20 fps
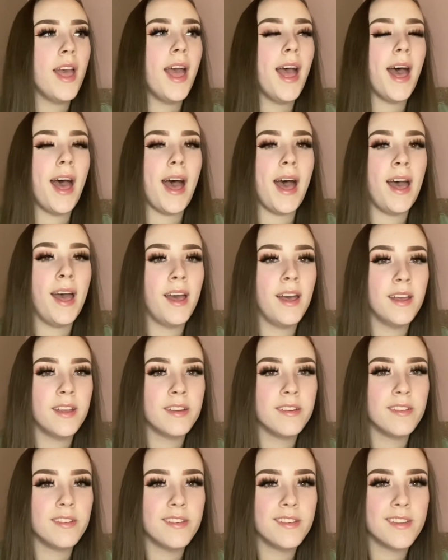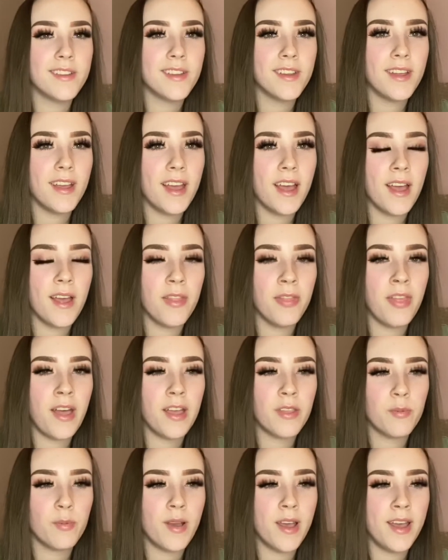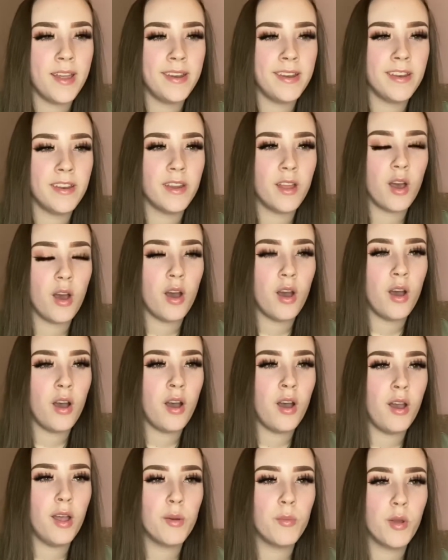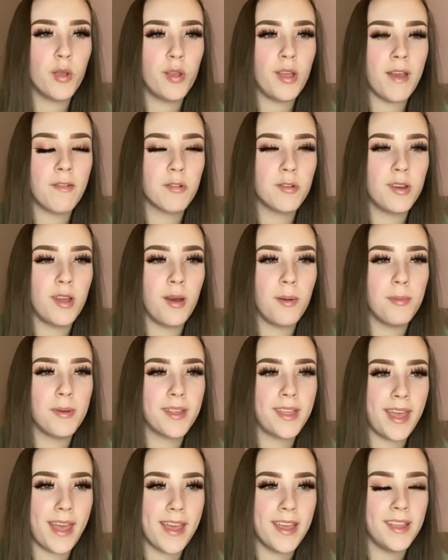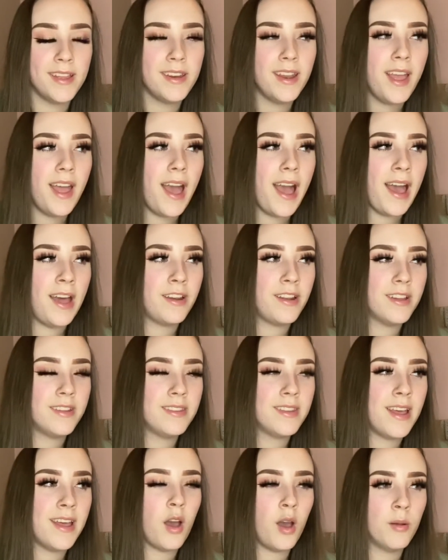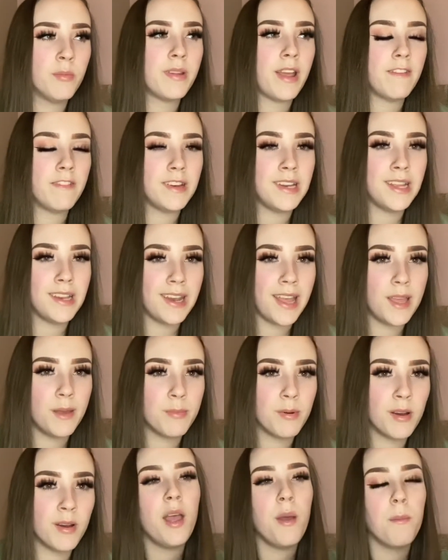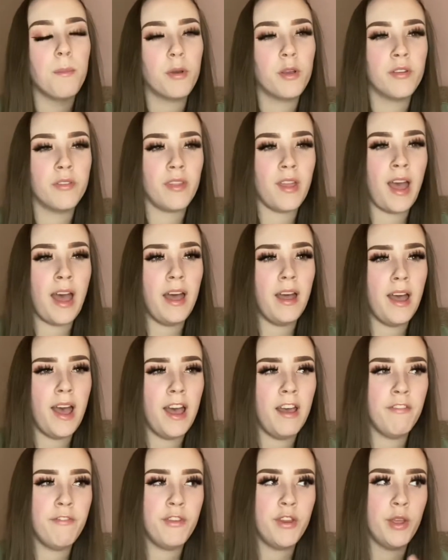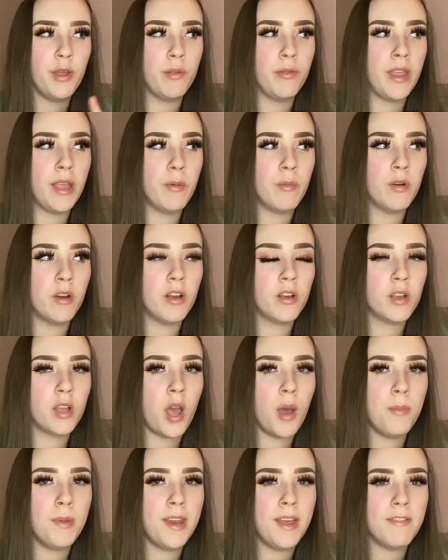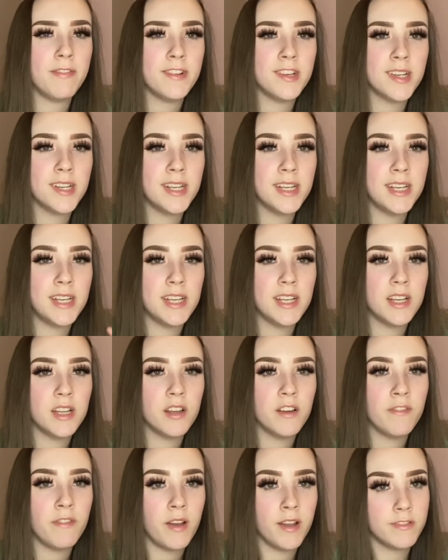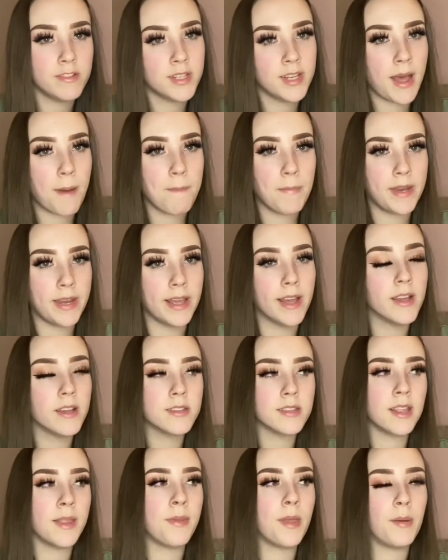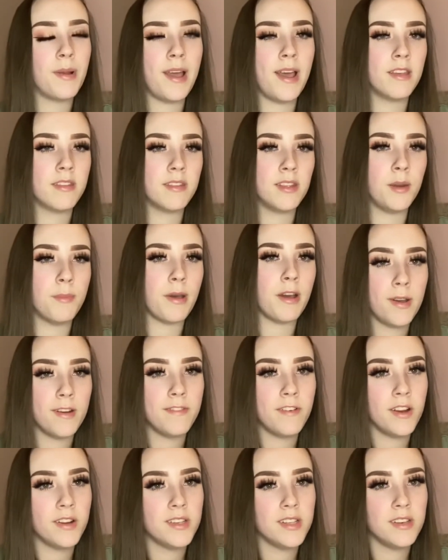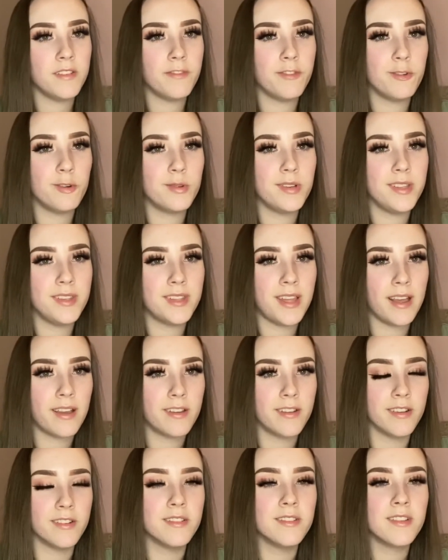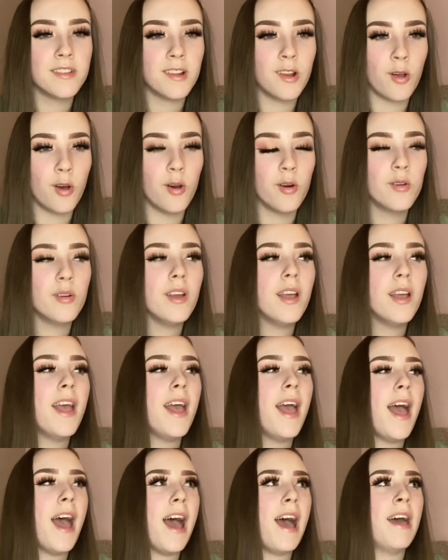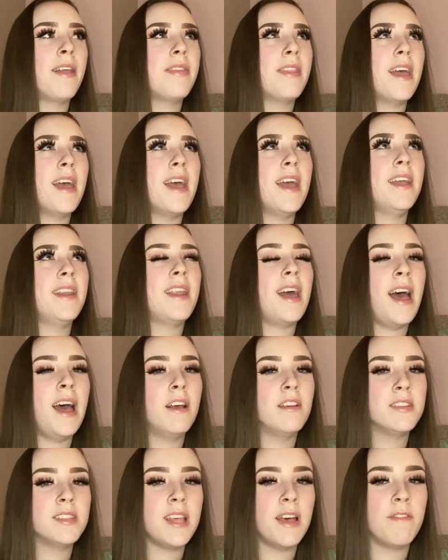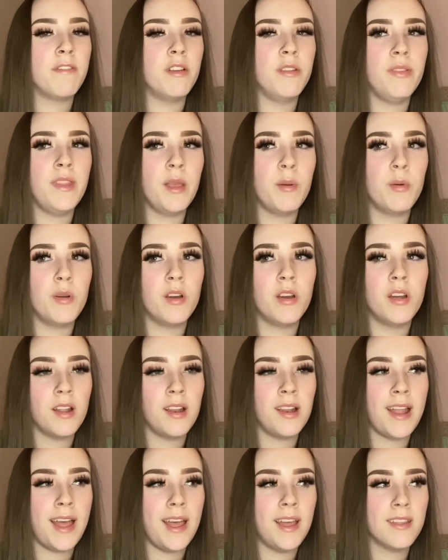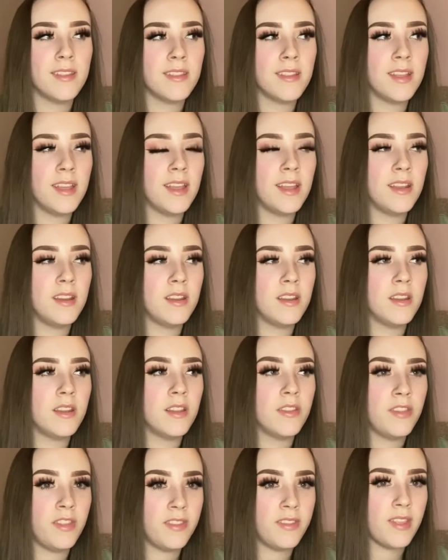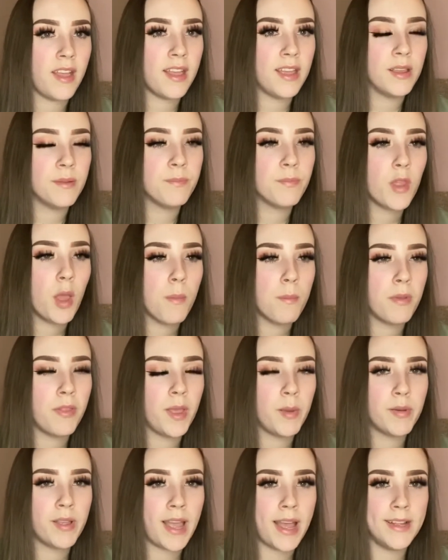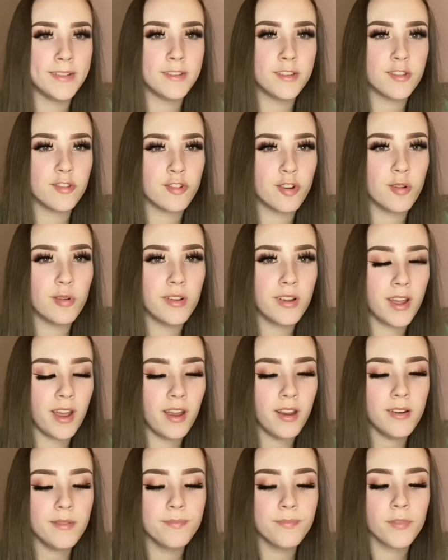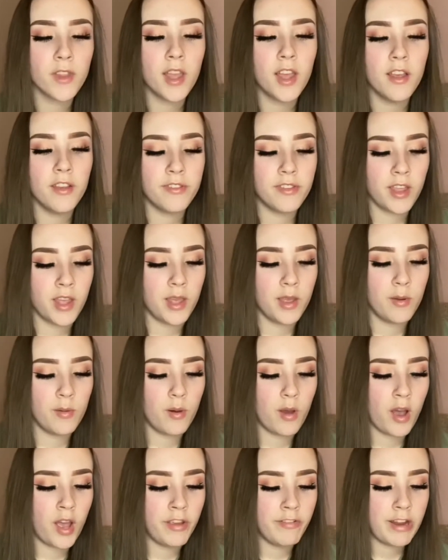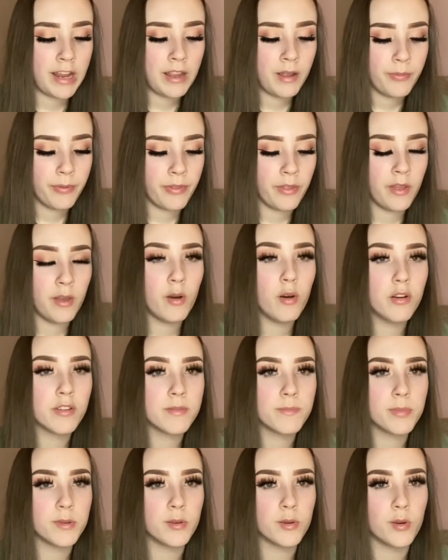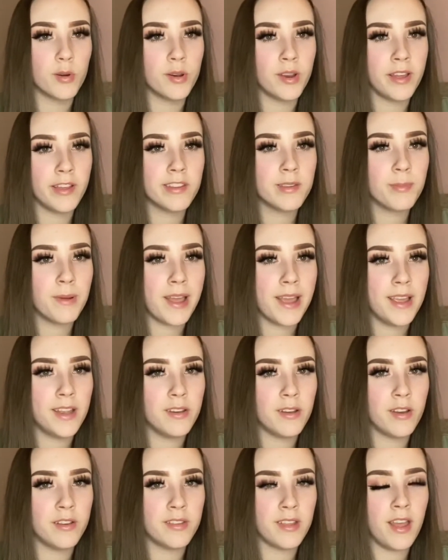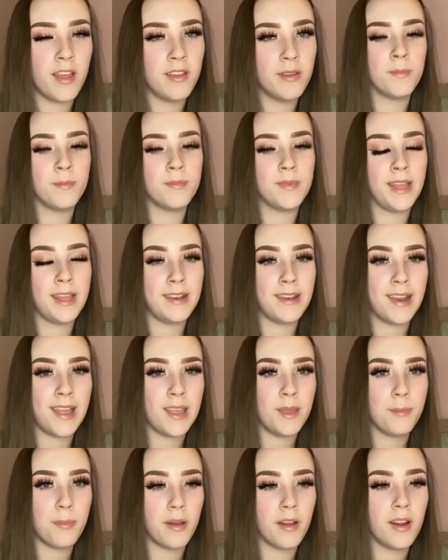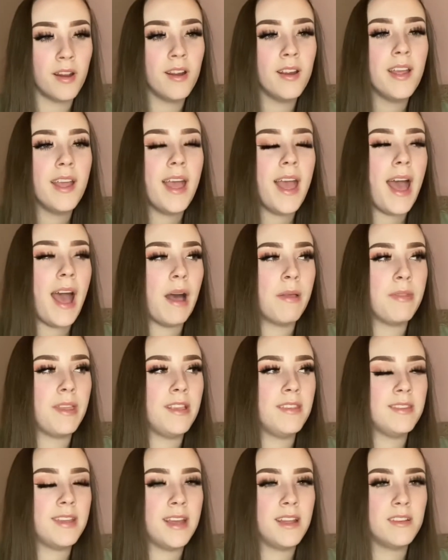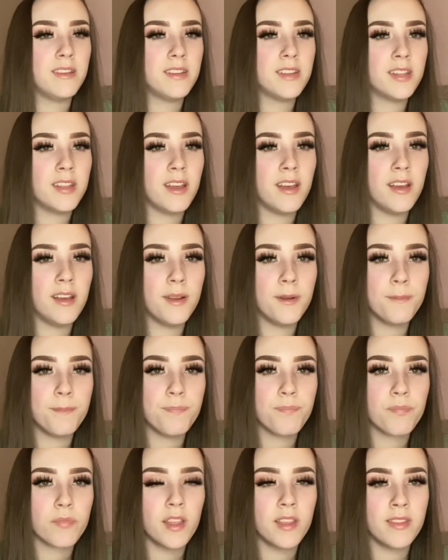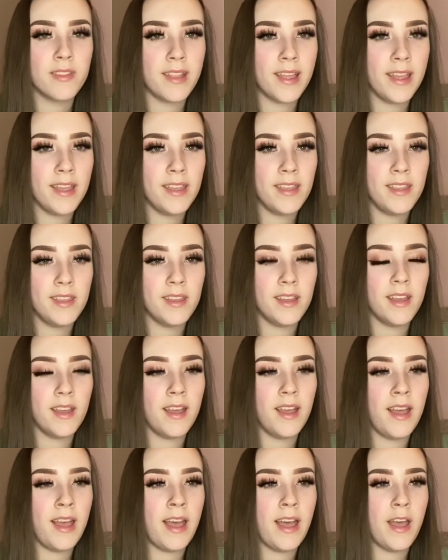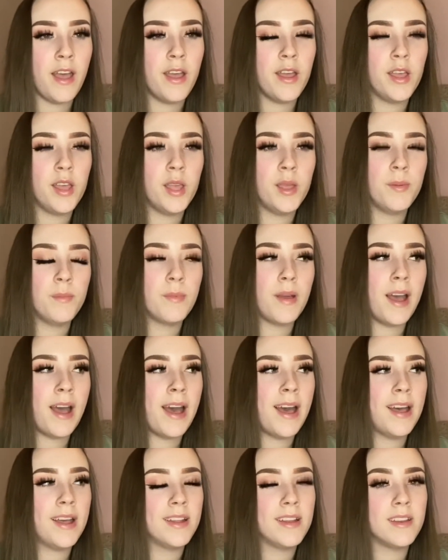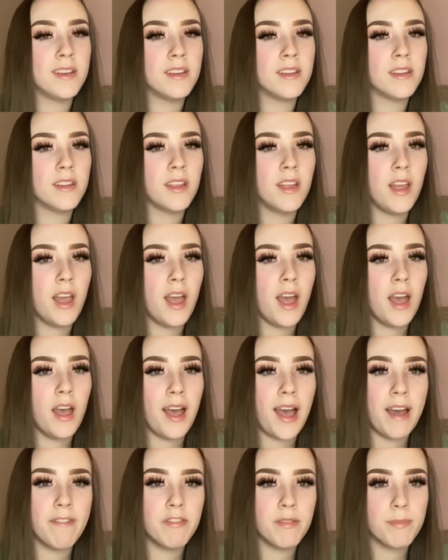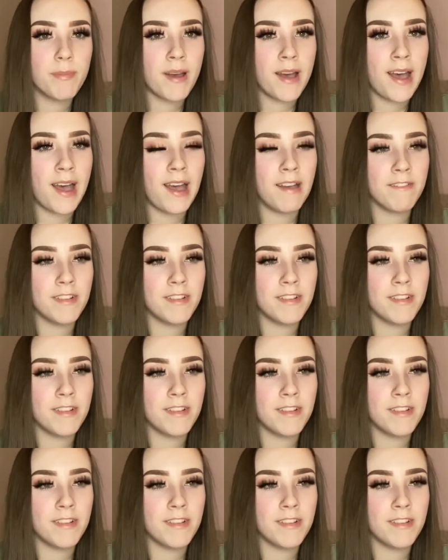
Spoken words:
and that's when I woke everyone up again and I said, I'm definitely in labour, because at 2:30 they were coming every 5 to 10 minutes and they were lasting about 30 to 40 seconds long, and then at 7 they were lasting the same but they were getting stronger. So I rang up the hospital and I explained, I was like, I'm in labour, and they said to stay at home and have a bath and